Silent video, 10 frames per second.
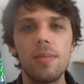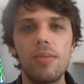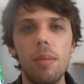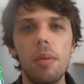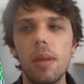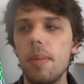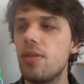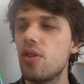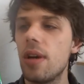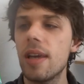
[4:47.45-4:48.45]
probably be
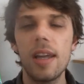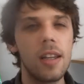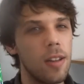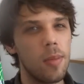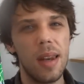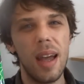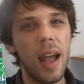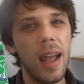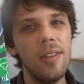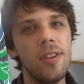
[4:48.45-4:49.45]
joining in because it's been
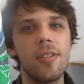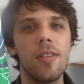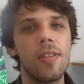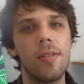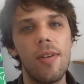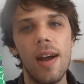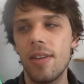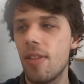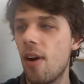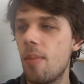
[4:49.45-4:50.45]
ages since I've read
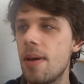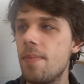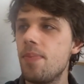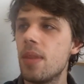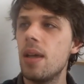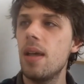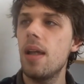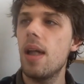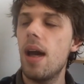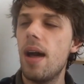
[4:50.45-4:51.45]
The Hobbit.
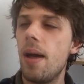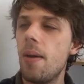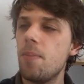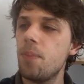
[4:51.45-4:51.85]
Um,